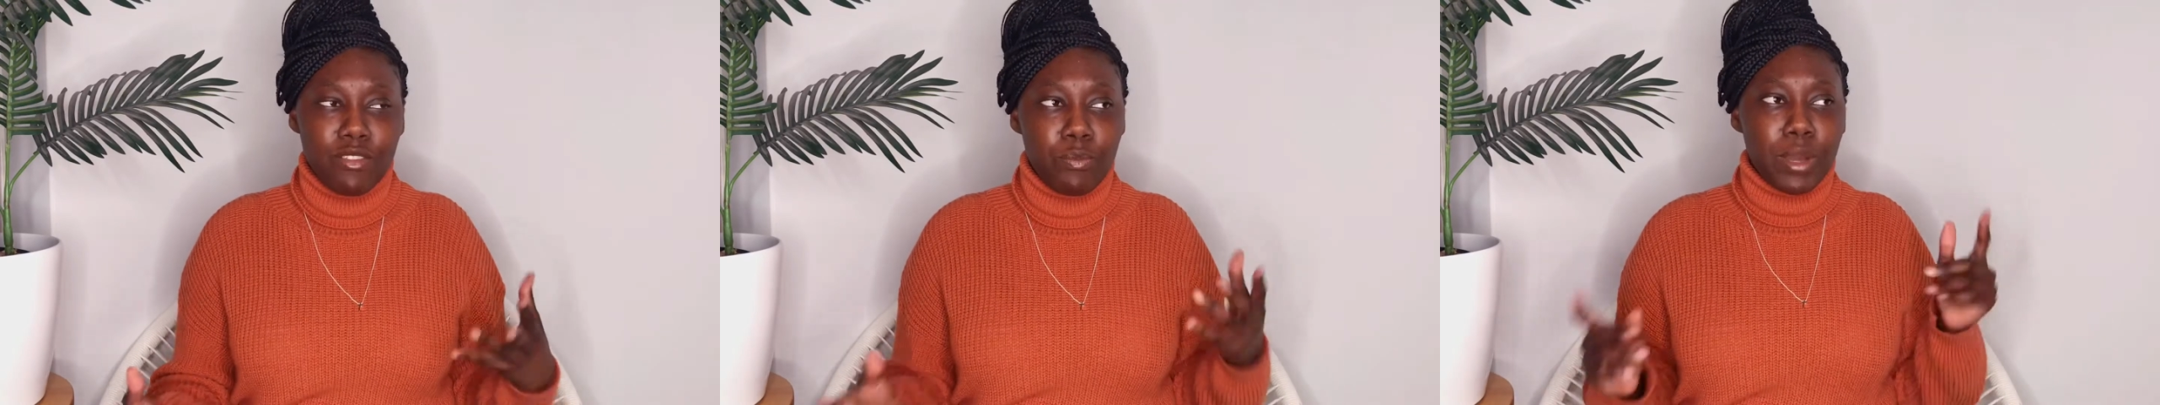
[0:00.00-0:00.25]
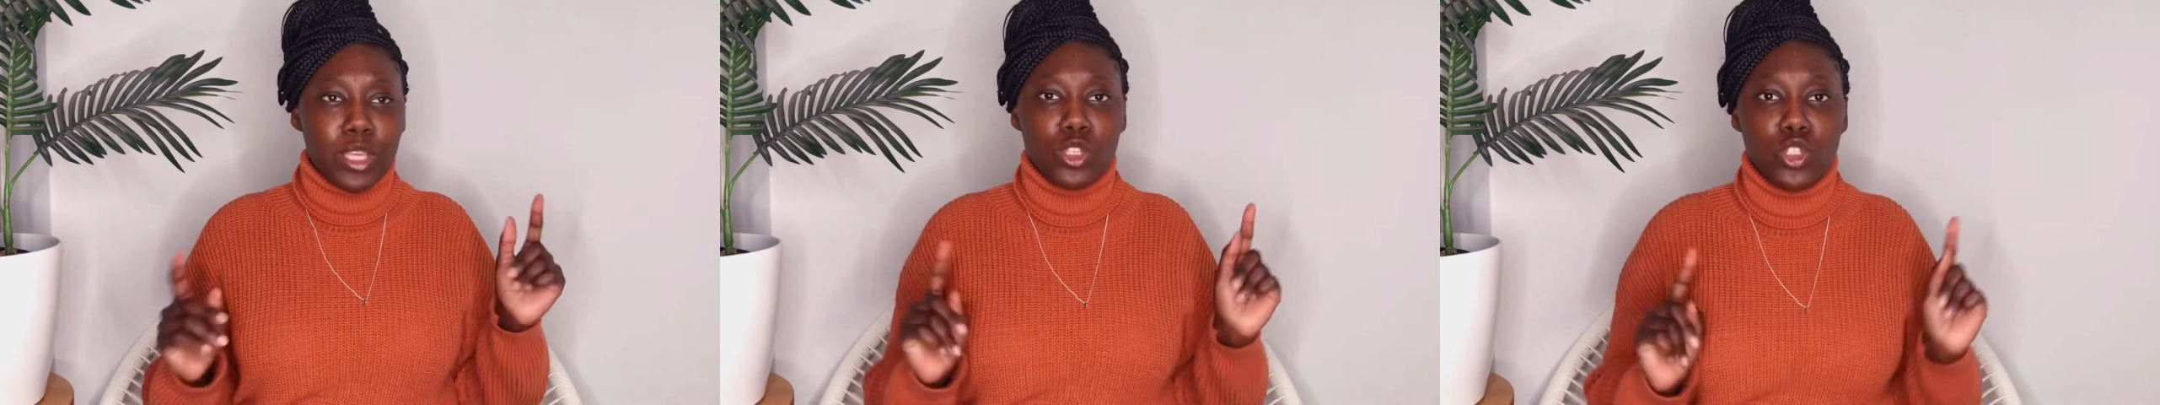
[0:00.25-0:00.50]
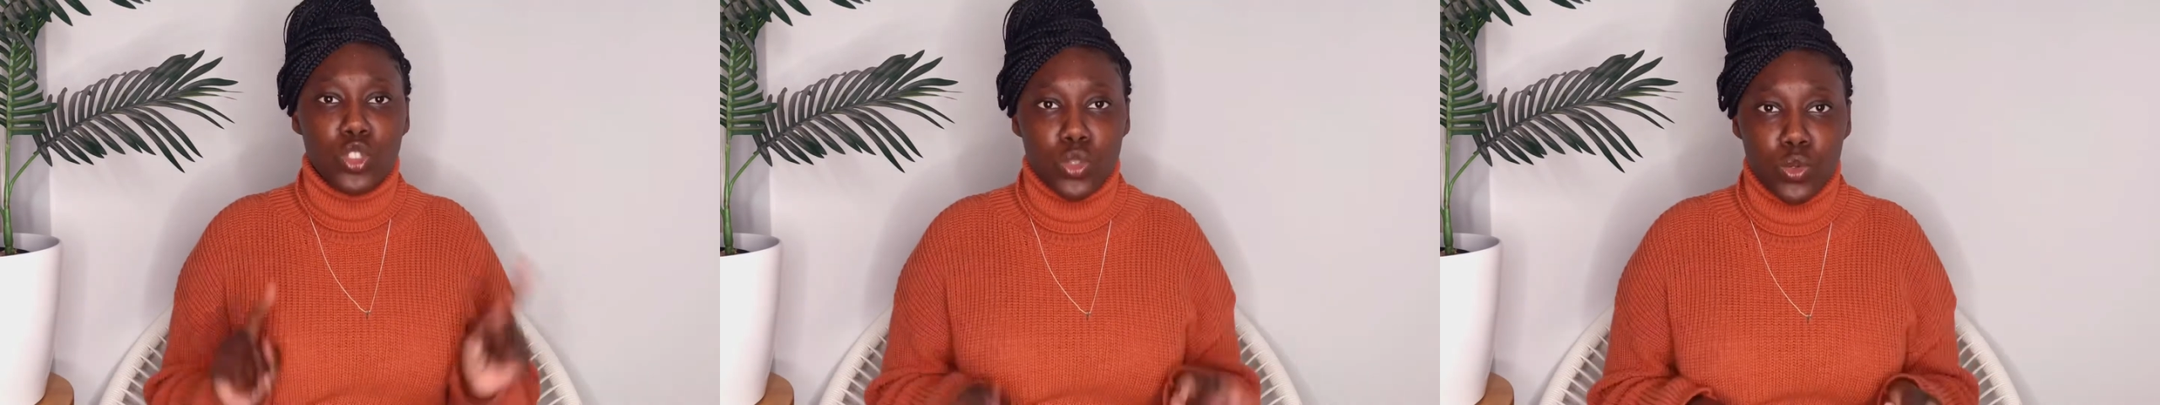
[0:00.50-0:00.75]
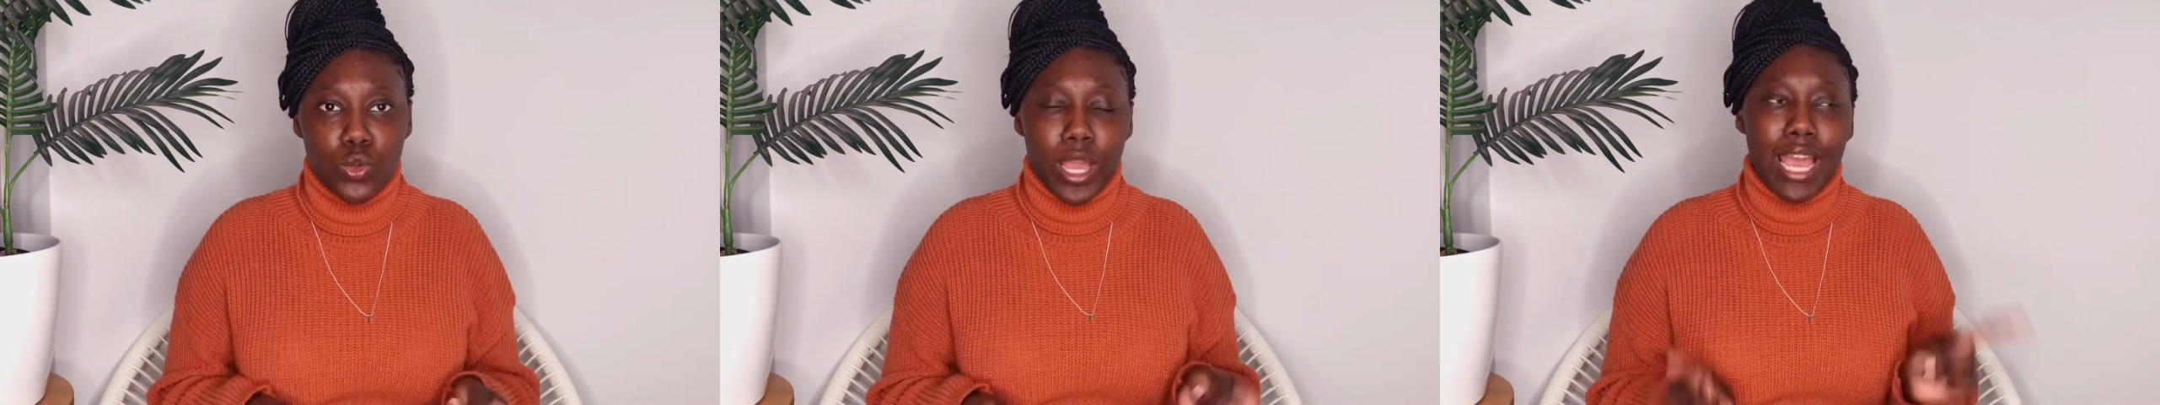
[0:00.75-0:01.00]
but you do
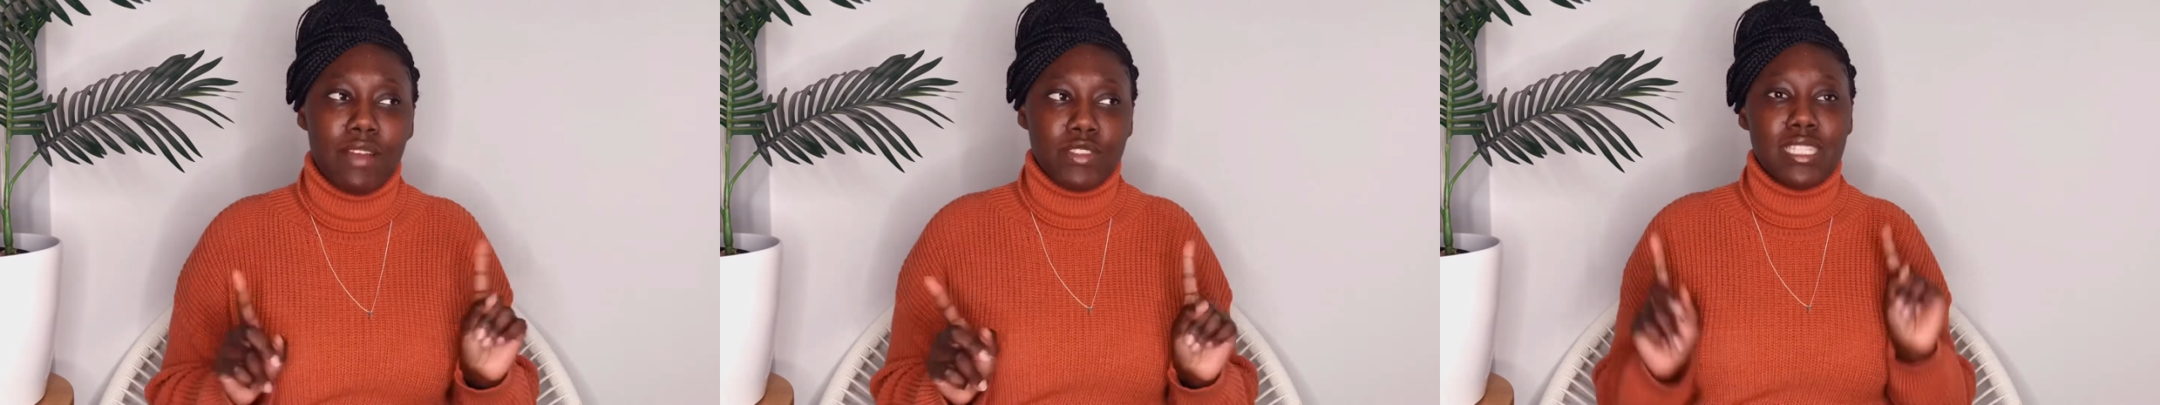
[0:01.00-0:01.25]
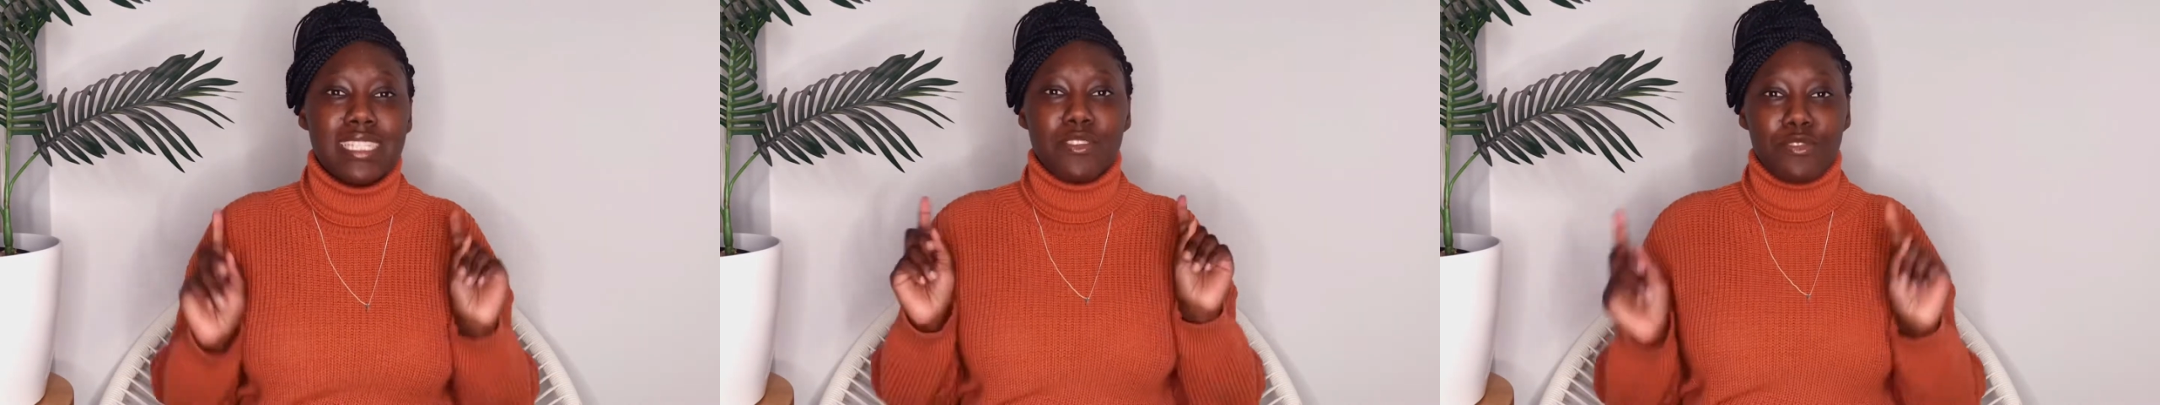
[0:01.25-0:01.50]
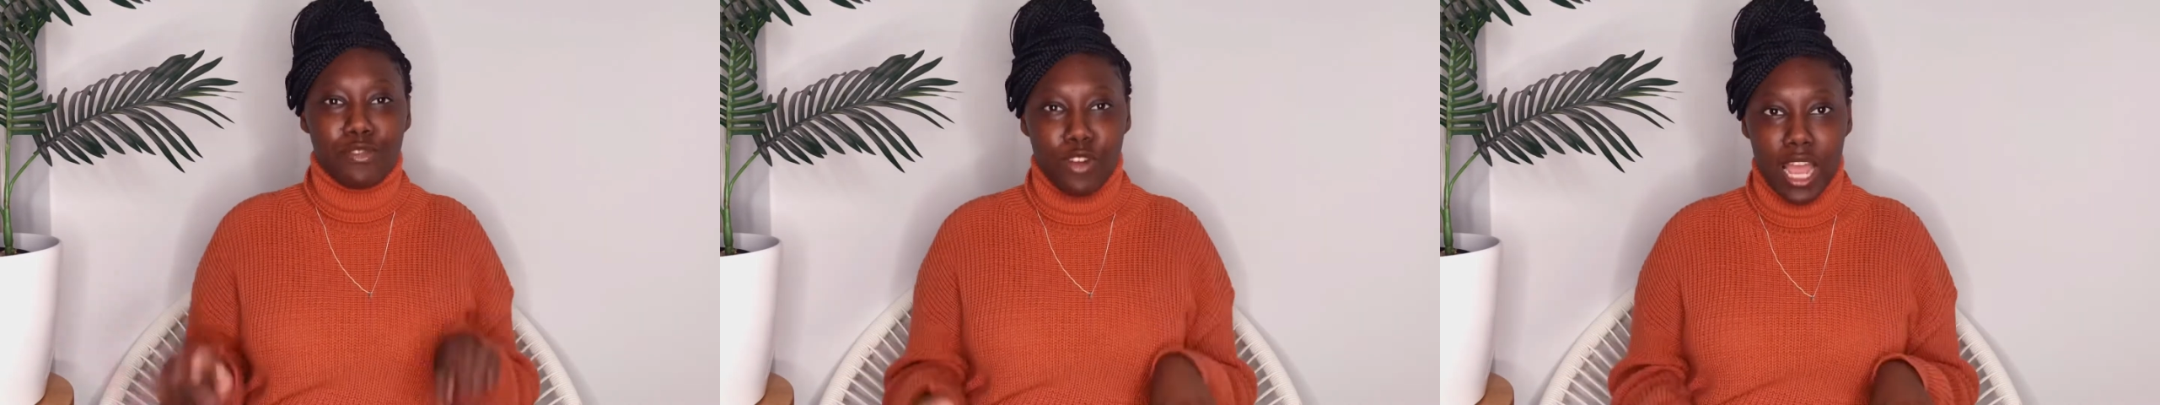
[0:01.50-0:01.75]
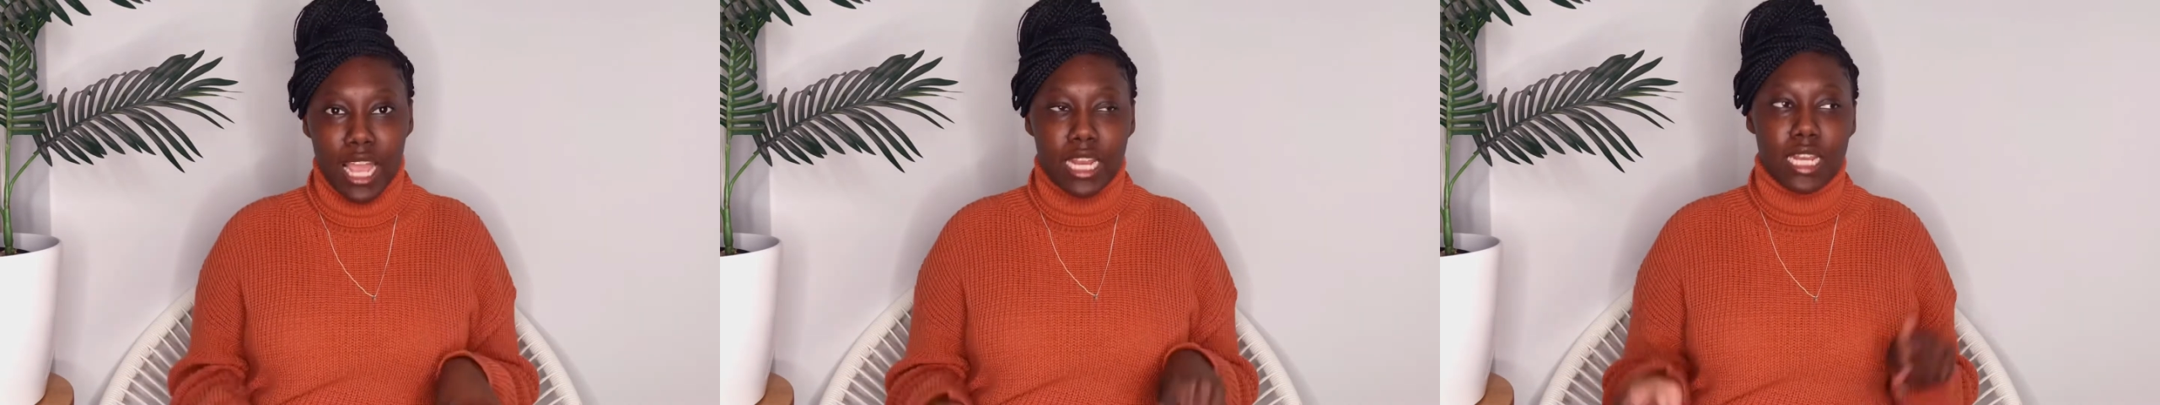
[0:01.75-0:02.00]
have to
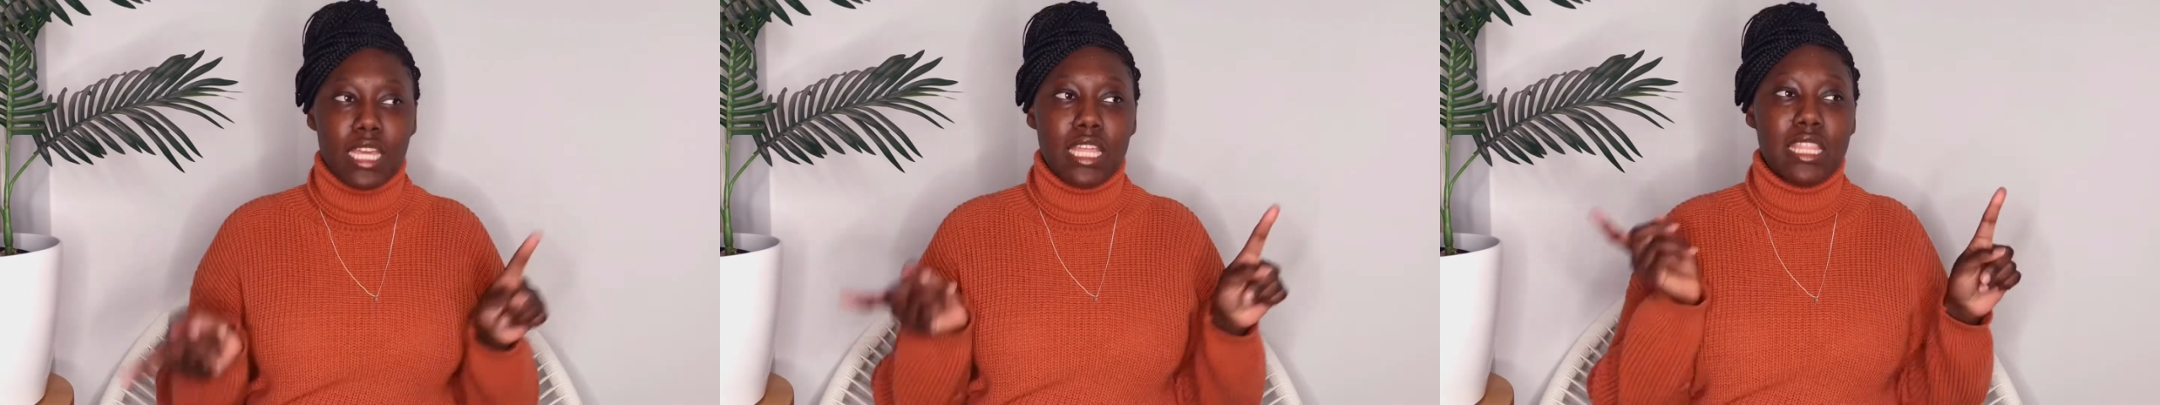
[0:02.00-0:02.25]
define